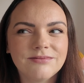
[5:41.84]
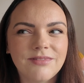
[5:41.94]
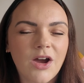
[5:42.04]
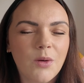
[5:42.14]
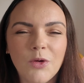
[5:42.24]

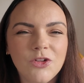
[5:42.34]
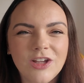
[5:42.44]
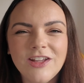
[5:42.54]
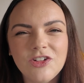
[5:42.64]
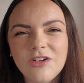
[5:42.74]
I can watch
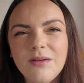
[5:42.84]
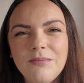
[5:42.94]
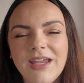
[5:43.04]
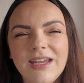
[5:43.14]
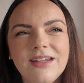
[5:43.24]
it. Do you know what I
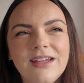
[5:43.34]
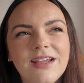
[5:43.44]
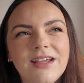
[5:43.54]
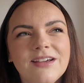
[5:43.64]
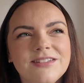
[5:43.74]
mean?
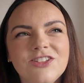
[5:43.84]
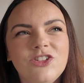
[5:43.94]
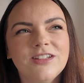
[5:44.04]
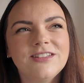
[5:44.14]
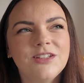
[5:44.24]
Because it's
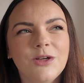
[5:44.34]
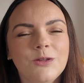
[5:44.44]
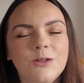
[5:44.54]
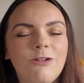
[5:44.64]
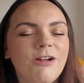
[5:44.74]
just
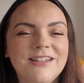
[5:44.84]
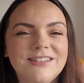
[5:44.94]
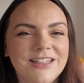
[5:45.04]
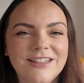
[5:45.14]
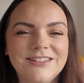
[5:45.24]
so
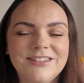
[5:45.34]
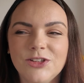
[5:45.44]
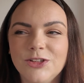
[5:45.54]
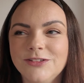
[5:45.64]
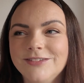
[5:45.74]
crazy and
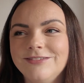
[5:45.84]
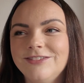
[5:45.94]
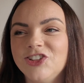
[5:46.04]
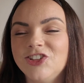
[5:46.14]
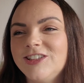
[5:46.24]
so
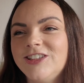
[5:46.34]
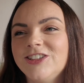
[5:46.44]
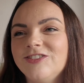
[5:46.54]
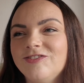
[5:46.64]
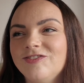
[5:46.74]
just,
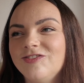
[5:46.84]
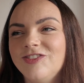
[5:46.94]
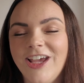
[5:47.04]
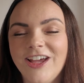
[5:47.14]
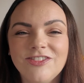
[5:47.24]

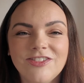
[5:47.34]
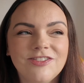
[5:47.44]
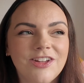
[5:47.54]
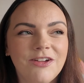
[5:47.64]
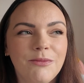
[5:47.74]
yeah,
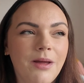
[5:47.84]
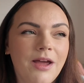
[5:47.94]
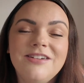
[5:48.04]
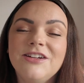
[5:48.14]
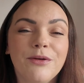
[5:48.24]

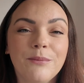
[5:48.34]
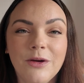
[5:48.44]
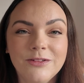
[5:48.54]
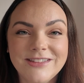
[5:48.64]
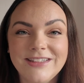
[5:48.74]
a different
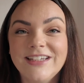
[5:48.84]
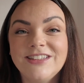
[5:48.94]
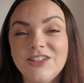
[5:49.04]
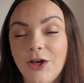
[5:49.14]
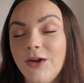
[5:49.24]
world, isn't it?
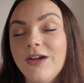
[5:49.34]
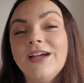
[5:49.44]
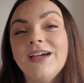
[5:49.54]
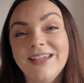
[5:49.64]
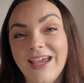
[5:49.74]
So
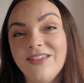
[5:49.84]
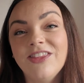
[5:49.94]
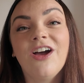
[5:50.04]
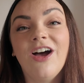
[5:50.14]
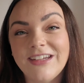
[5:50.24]
yeah,
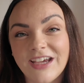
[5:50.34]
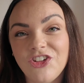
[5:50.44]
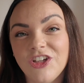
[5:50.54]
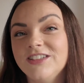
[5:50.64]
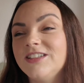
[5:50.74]
the
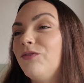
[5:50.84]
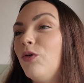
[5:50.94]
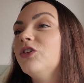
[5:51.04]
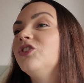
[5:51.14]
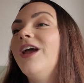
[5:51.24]
Kardashians, I've
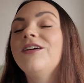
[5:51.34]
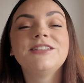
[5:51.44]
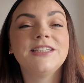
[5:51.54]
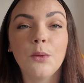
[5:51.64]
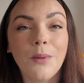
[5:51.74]
watched every
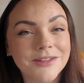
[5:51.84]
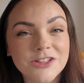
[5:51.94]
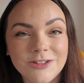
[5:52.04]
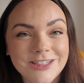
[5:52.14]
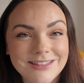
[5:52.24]
single one that's
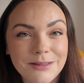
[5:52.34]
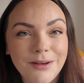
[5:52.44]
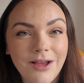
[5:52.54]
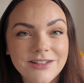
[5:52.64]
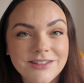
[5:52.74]
on Disney
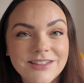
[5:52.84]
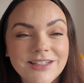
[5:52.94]
Plus.